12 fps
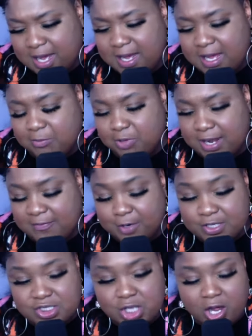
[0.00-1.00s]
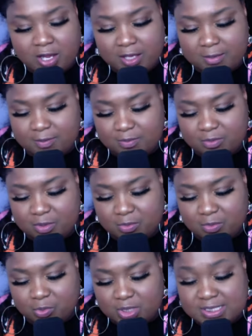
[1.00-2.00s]
I, when I first saw him
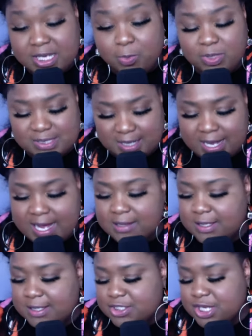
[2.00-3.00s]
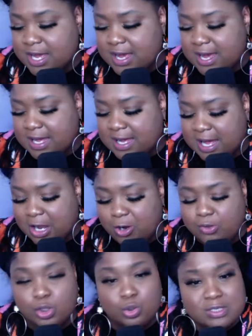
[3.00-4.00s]
once he went to college I, I, I
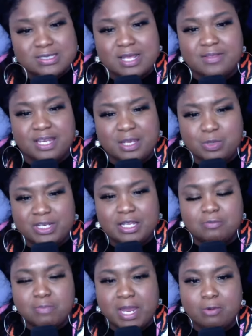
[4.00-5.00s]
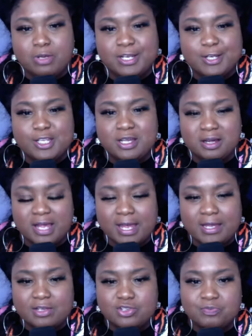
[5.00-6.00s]
heard the Lord say that he would get married at a young
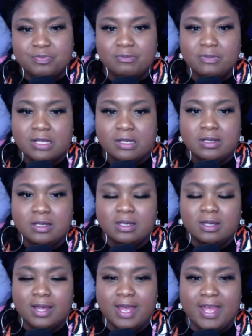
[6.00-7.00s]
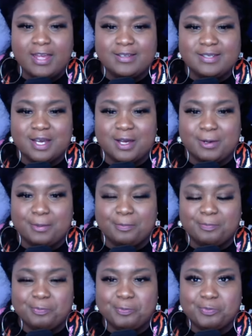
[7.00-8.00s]
age and
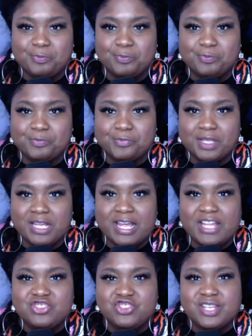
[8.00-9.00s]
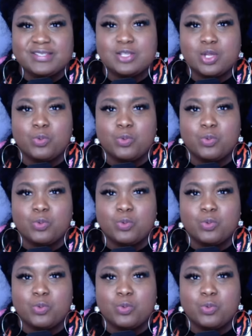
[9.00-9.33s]
um it's just